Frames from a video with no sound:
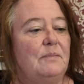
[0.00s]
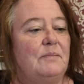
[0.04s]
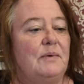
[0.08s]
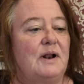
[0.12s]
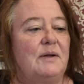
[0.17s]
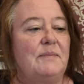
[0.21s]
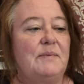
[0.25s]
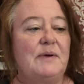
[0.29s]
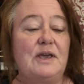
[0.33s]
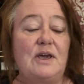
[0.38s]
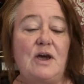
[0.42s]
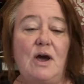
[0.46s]
But
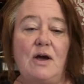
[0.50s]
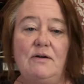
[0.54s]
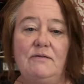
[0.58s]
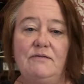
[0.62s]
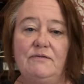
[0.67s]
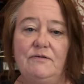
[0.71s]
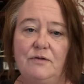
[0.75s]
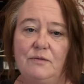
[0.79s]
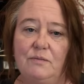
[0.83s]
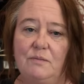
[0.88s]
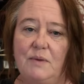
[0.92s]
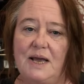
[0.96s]
I've been going
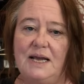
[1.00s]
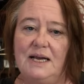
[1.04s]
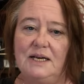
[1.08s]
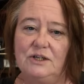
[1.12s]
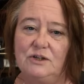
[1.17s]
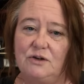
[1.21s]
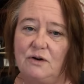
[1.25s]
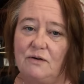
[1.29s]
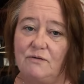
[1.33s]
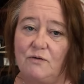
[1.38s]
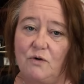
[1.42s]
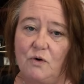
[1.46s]
through making
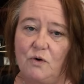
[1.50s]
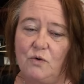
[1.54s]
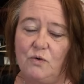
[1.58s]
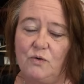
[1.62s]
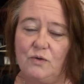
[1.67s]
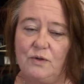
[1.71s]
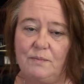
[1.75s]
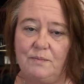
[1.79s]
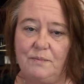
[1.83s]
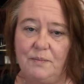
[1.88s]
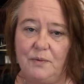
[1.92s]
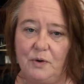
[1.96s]
sure I've got all
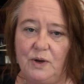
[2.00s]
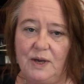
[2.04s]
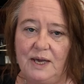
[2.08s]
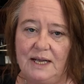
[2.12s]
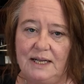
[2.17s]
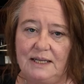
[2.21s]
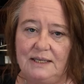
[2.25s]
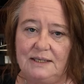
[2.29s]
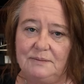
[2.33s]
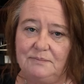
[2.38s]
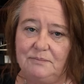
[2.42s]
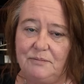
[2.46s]
the
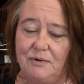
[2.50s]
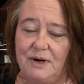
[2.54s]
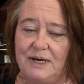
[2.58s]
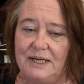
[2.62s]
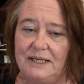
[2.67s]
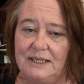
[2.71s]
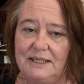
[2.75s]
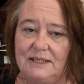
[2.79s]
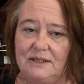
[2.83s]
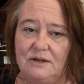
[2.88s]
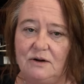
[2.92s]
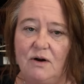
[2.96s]
bookings
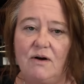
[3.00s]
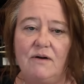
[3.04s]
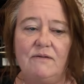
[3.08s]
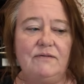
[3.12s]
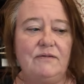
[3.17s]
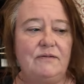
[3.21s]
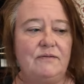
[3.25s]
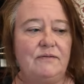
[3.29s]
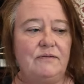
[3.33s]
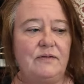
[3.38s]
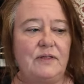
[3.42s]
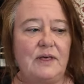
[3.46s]
printed
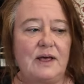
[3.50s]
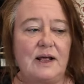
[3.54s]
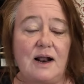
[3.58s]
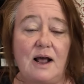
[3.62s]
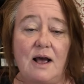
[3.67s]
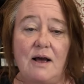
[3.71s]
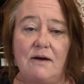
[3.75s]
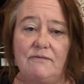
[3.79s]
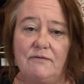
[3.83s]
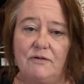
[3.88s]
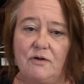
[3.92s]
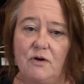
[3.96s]
off, that
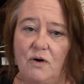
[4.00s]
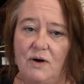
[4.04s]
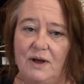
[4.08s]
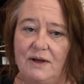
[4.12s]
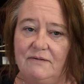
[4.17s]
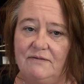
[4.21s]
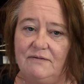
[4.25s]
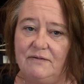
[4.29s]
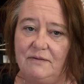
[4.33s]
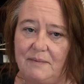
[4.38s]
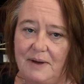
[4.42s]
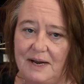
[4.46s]
I've got
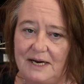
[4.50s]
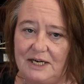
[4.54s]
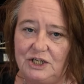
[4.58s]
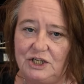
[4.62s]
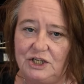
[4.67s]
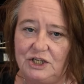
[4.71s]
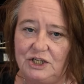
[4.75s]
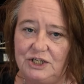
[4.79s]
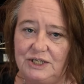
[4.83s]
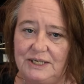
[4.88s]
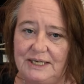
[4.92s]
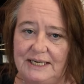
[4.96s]

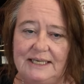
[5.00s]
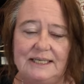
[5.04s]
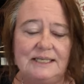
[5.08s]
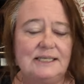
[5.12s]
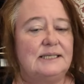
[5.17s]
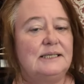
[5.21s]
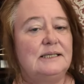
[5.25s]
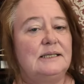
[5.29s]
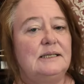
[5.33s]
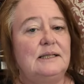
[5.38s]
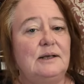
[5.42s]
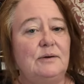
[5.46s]
information sheets
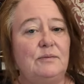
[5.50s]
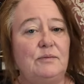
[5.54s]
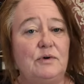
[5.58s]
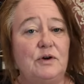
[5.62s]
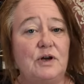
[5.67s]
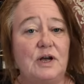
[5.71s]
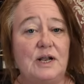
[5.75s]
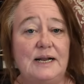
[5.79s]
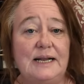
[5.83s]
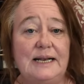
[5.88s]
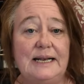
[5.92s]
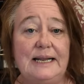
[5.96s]
that we're
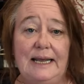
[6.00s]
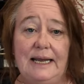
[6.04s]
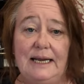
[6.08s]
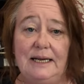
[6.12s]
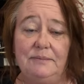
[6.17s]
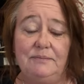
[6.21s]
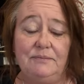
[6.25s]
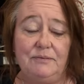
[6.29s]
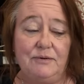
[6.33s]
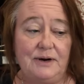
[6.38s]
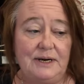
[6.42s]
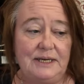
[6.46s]
going to
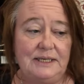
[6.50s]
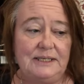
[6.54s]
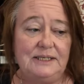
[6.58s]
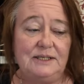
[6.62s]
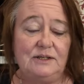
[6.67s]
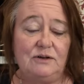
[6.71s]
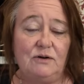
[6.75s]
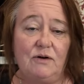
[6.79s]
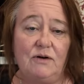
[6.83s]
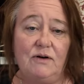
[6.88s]
need printed